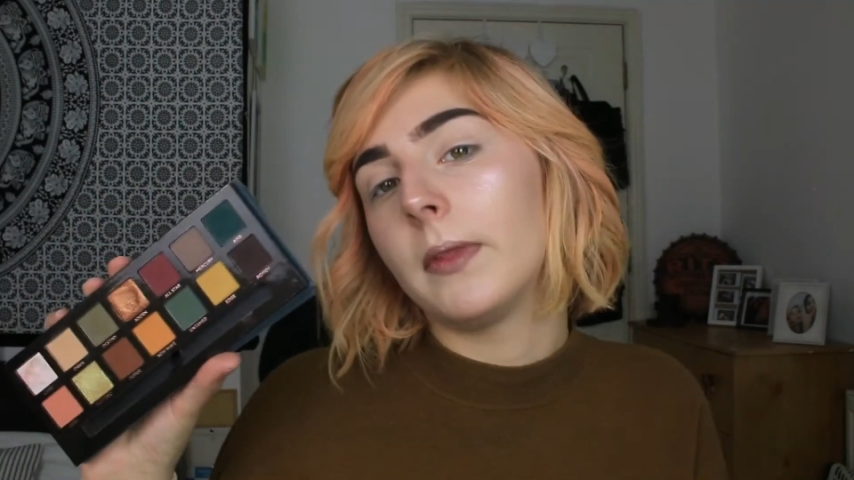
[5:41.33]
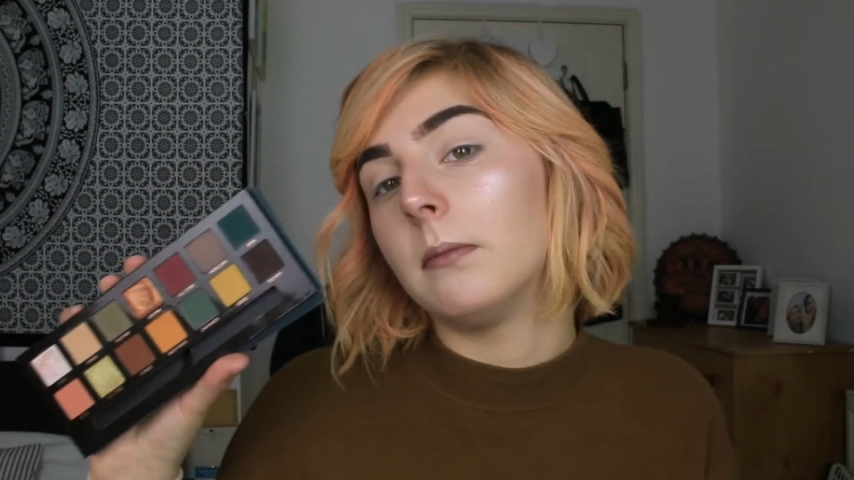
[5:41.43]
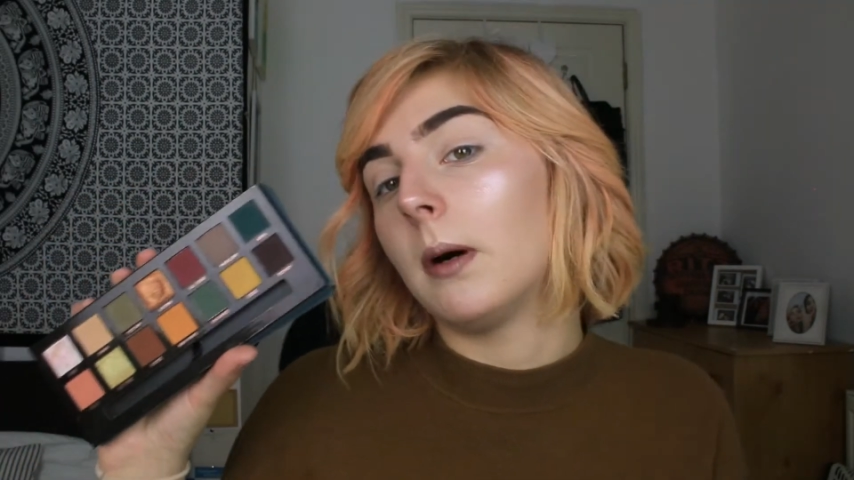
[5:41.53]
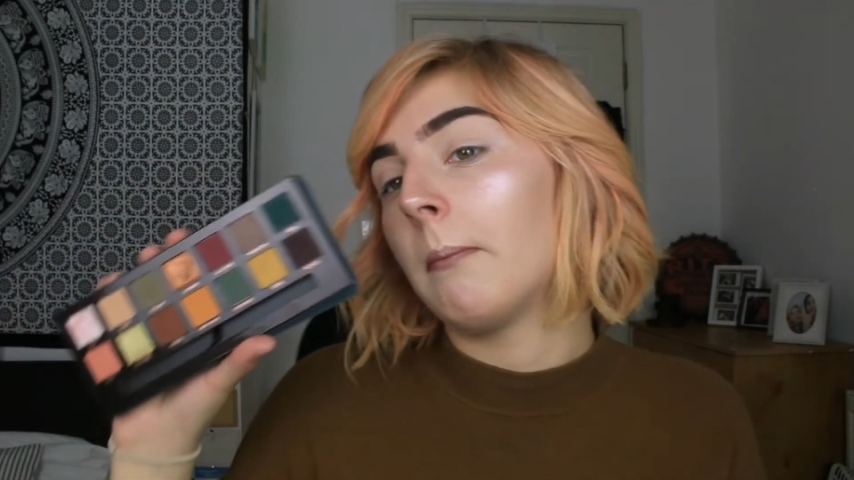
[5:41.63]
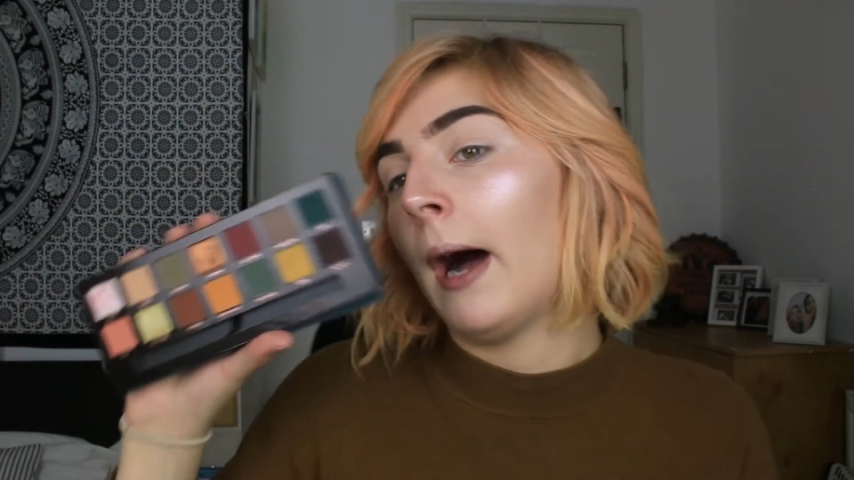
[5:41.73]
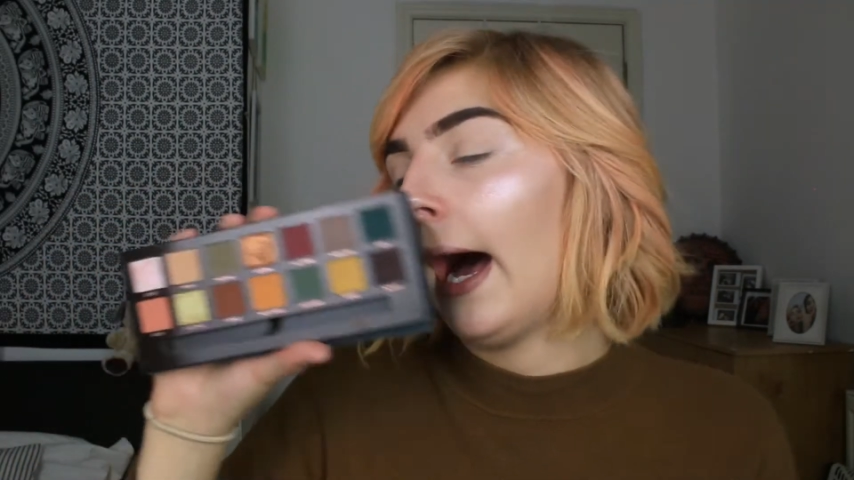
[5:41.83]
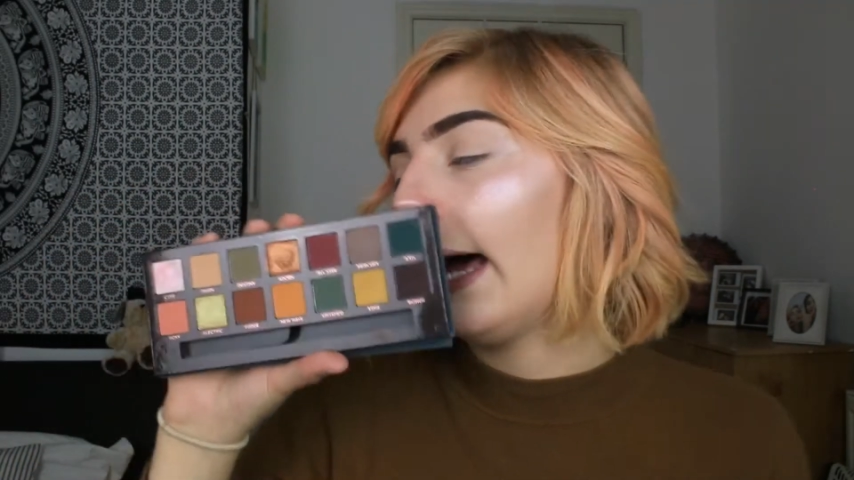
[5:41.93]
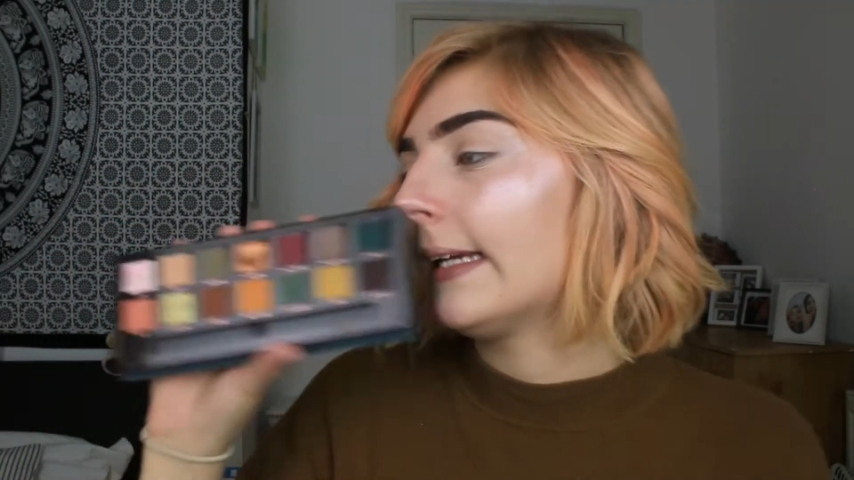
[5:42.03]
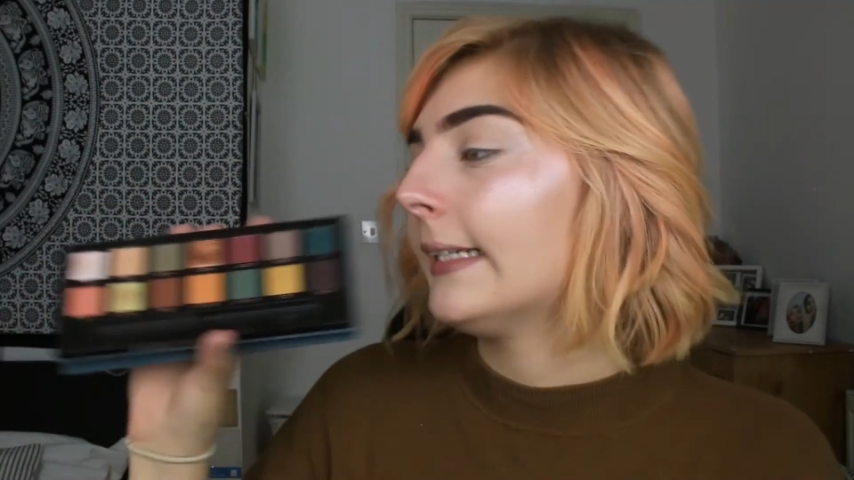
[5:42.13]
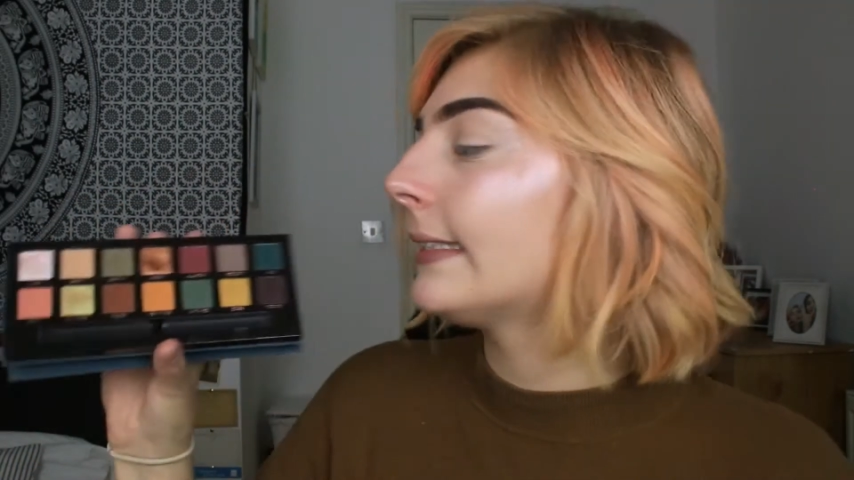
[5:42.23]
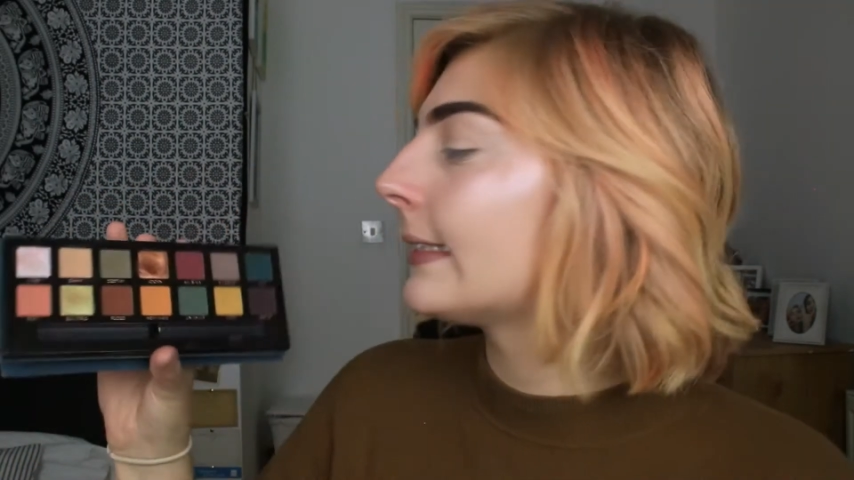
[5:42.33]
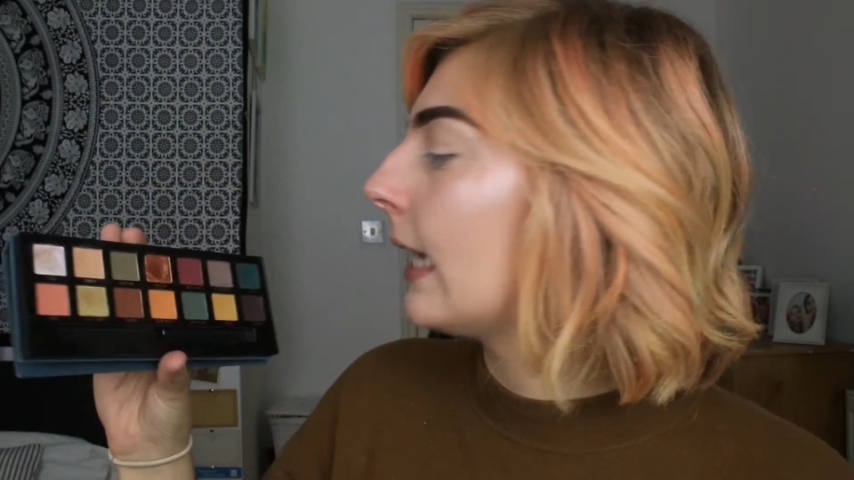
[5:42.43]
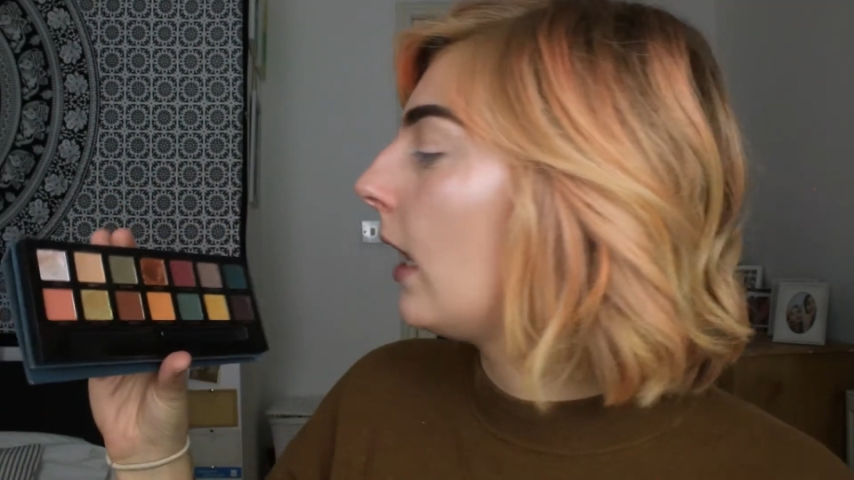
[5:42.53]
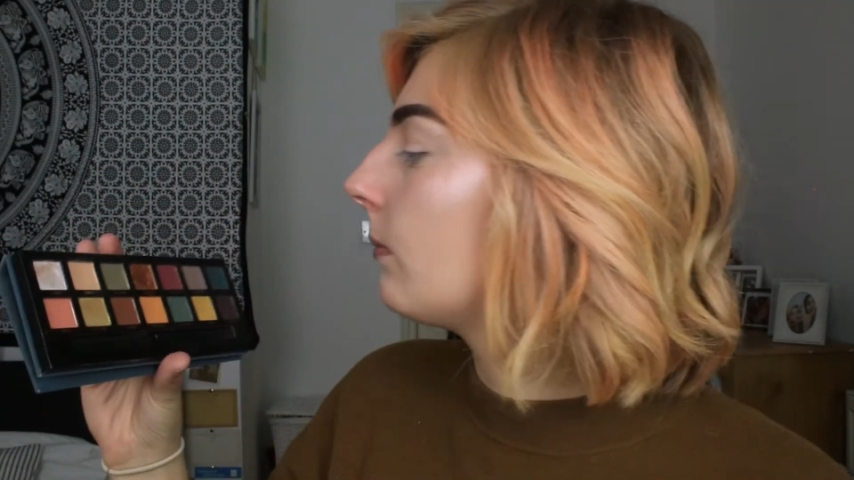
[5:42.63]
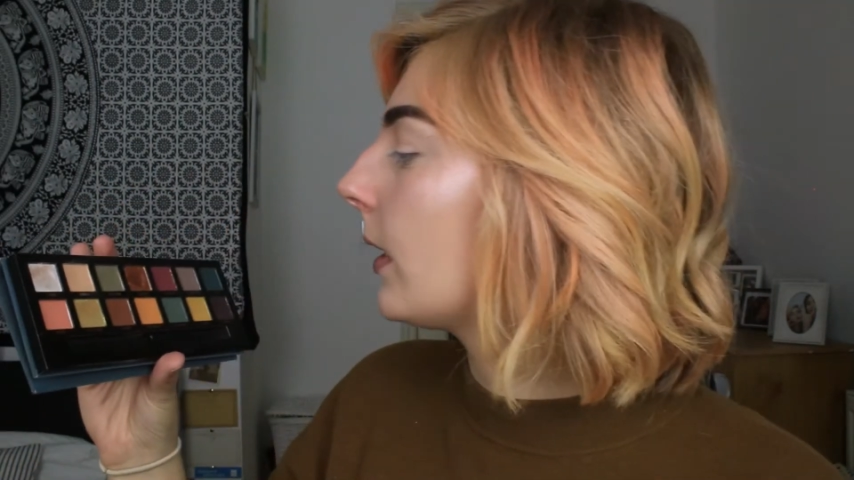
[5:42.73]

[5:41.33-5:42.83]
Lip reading: them on my eyelids, I'm